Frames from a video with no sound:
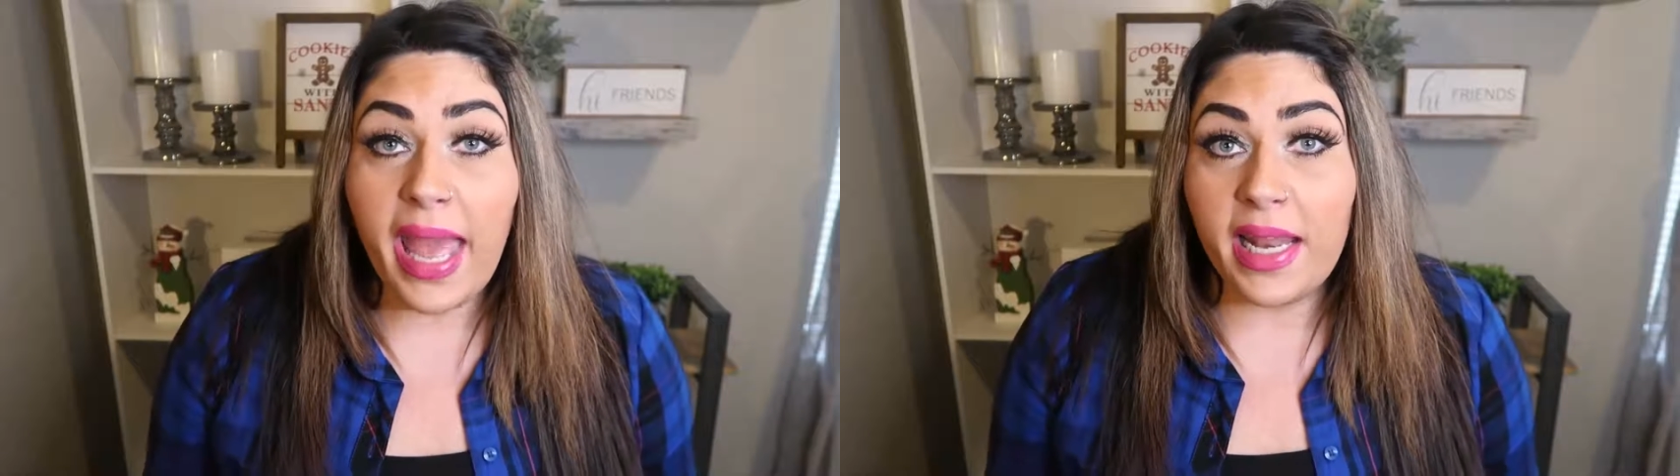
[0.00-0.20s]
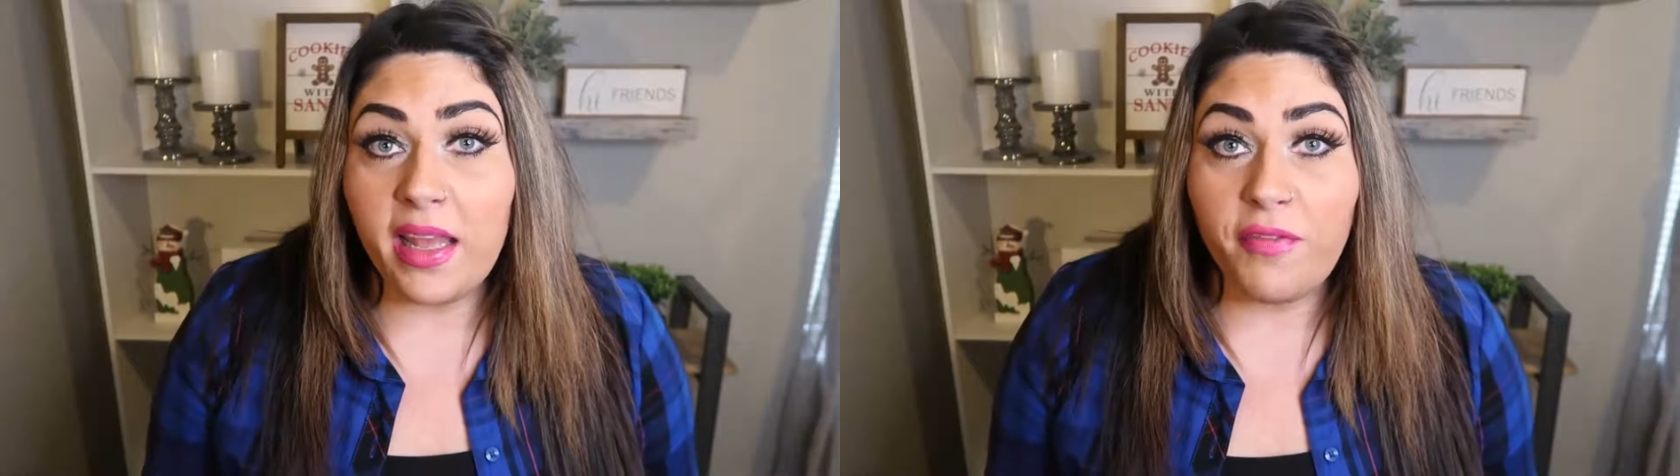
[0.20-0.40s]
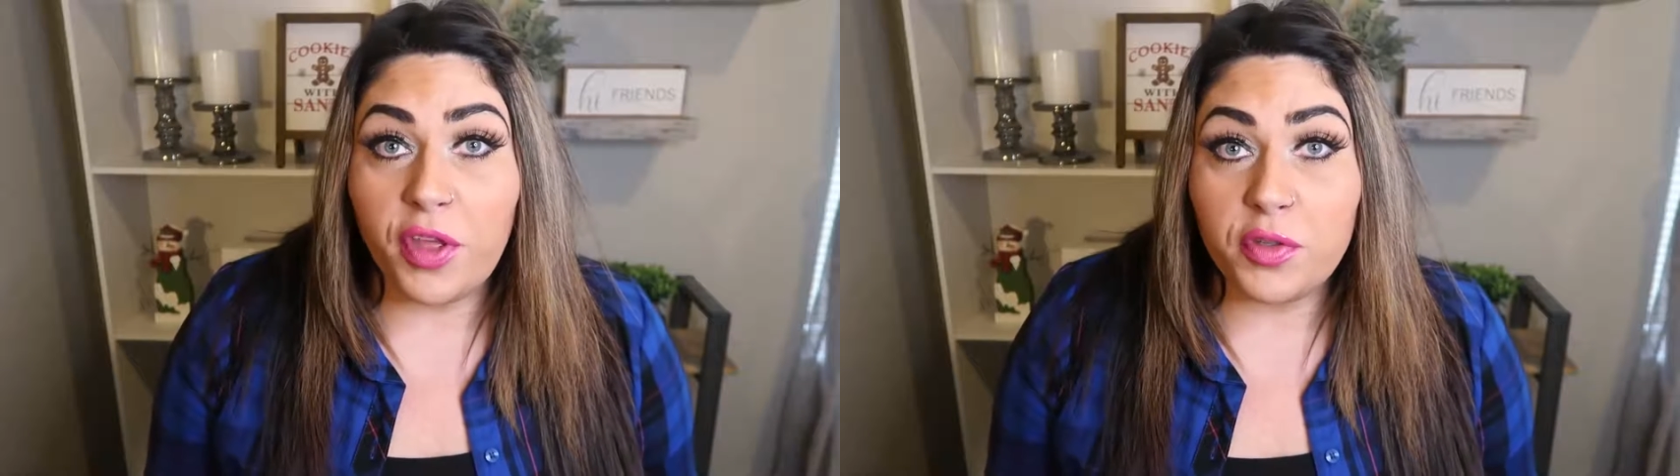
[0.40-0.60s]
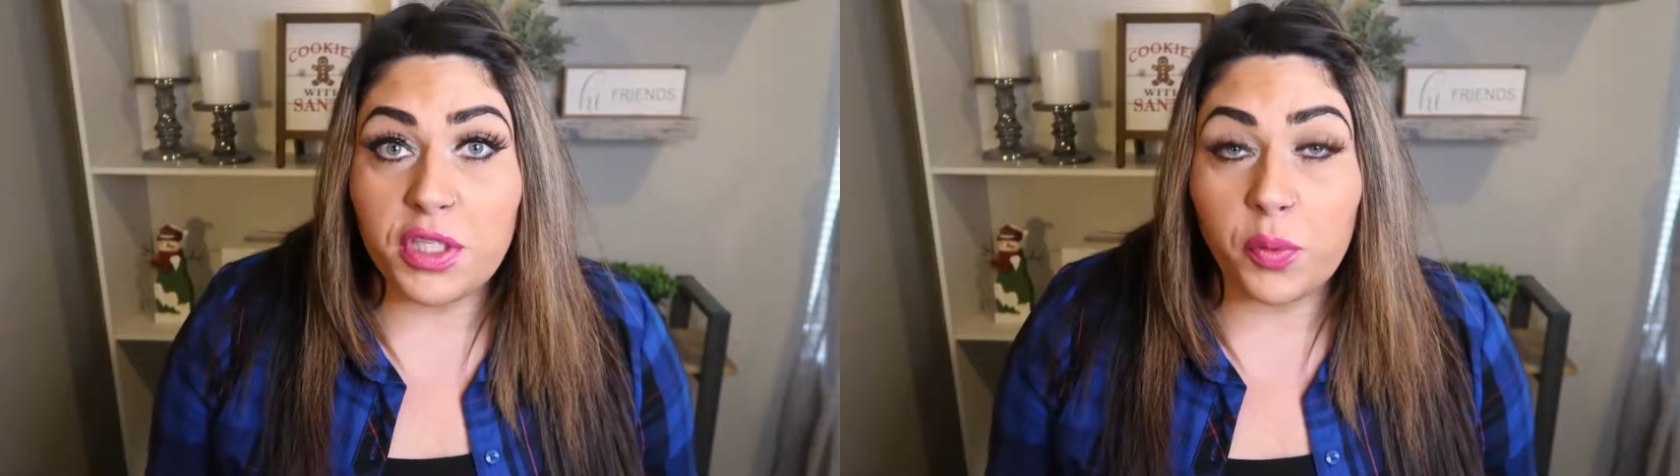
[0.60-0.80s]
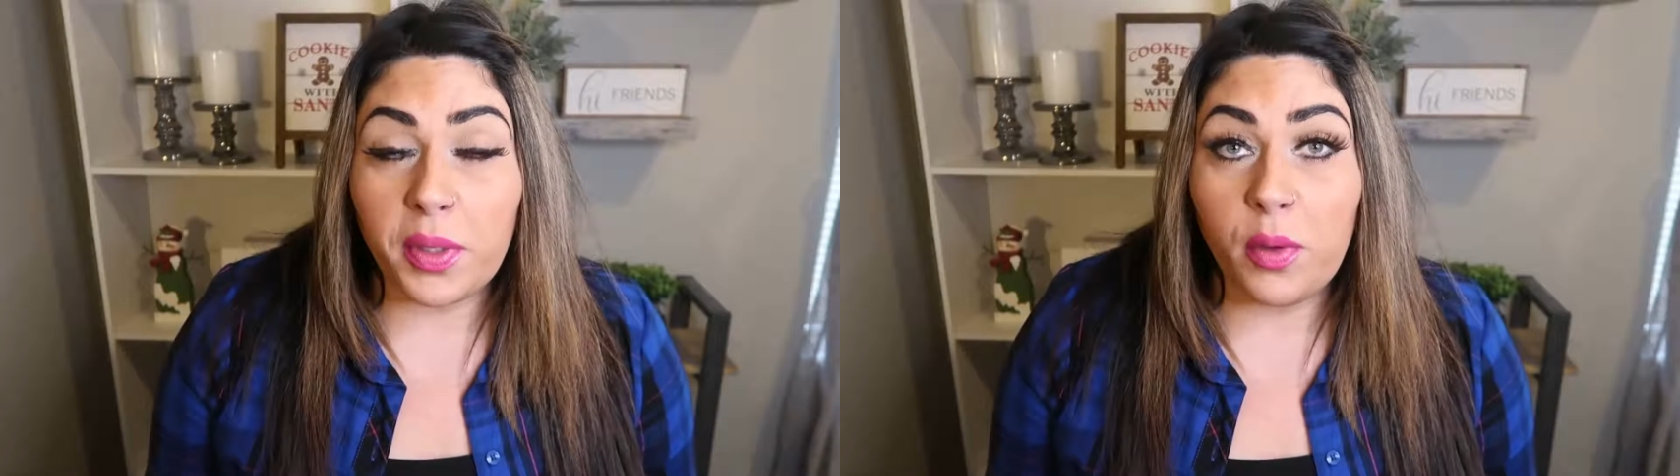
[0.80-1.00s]
any of
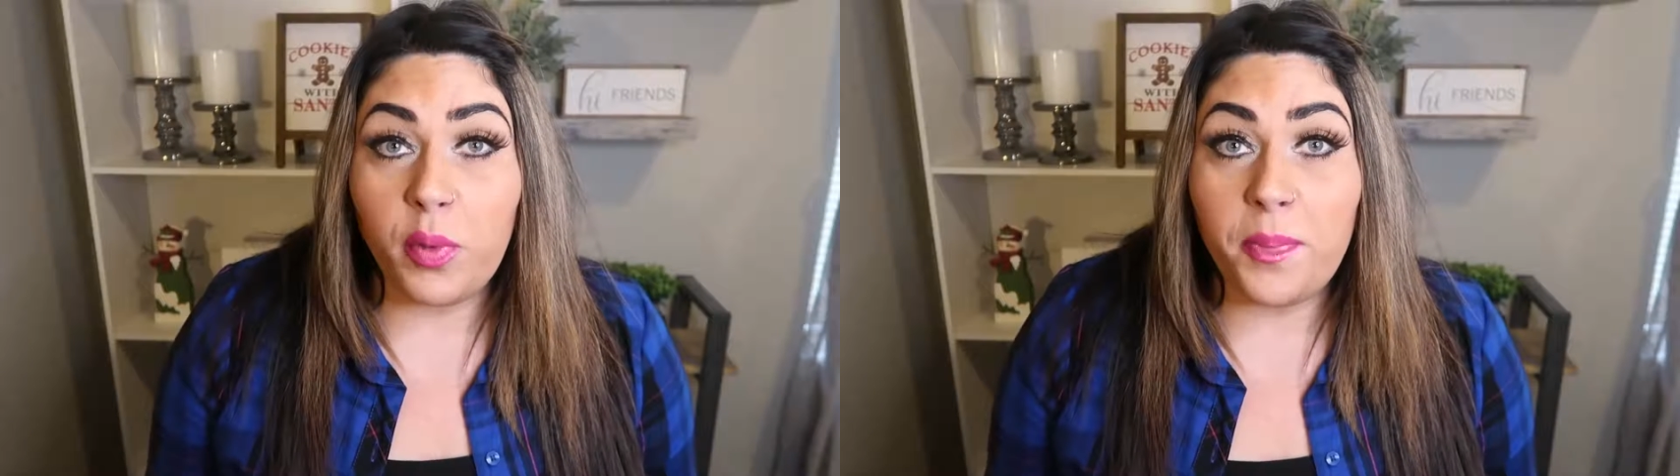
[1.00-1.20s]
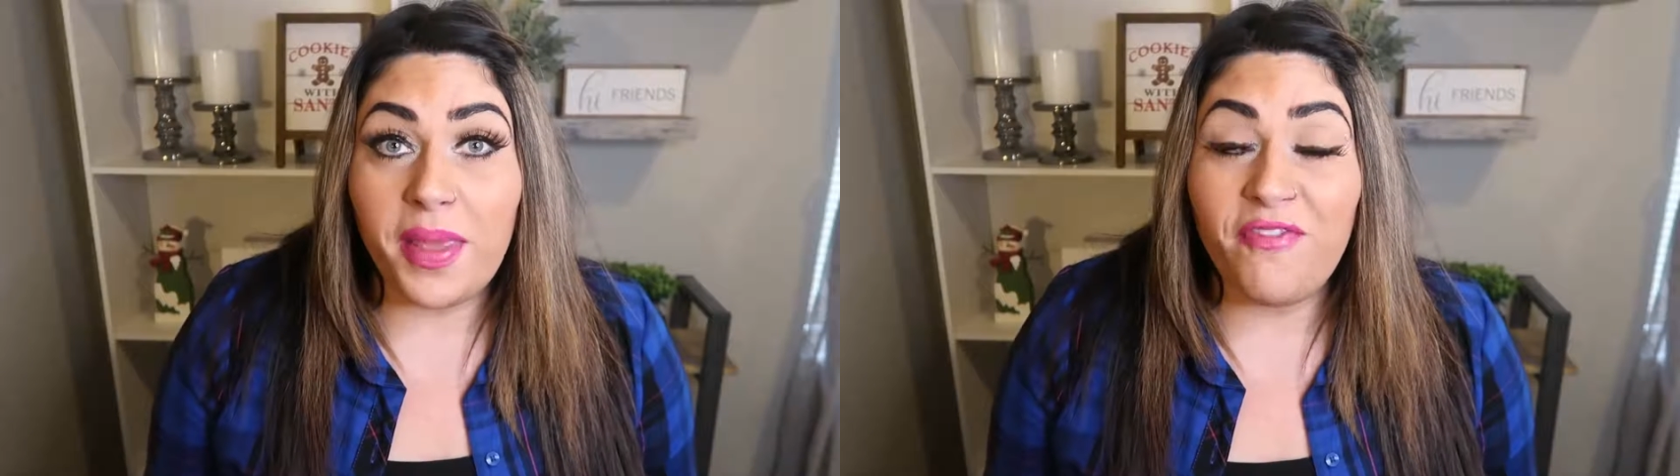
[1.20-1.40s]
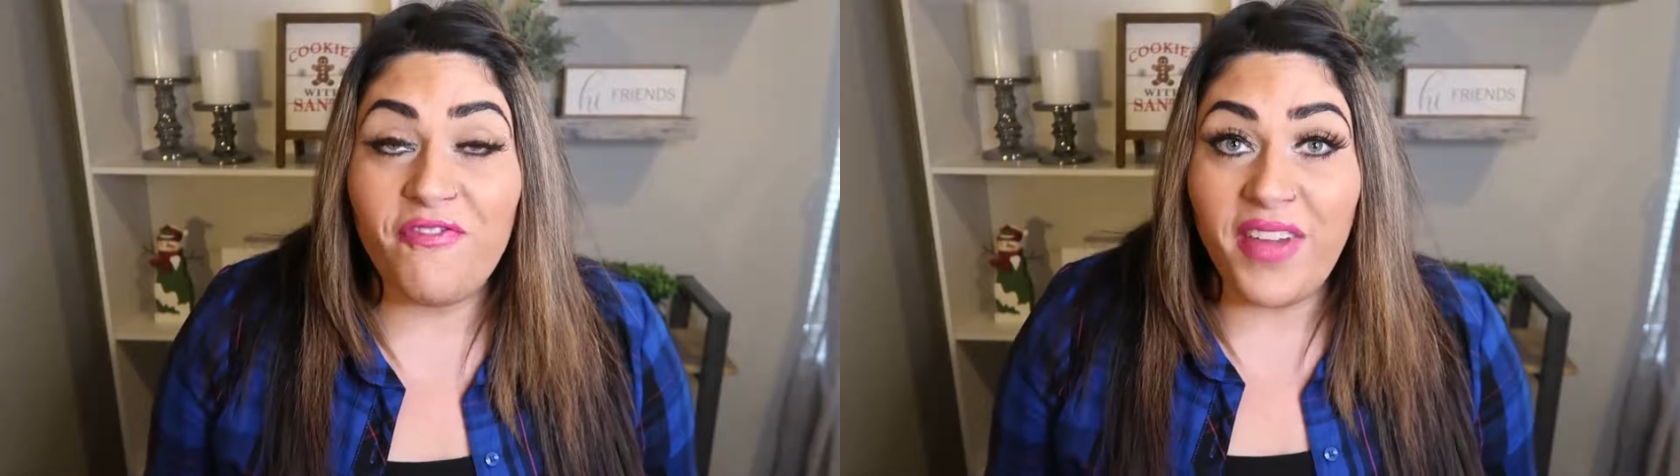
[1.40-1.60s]
those 3 would be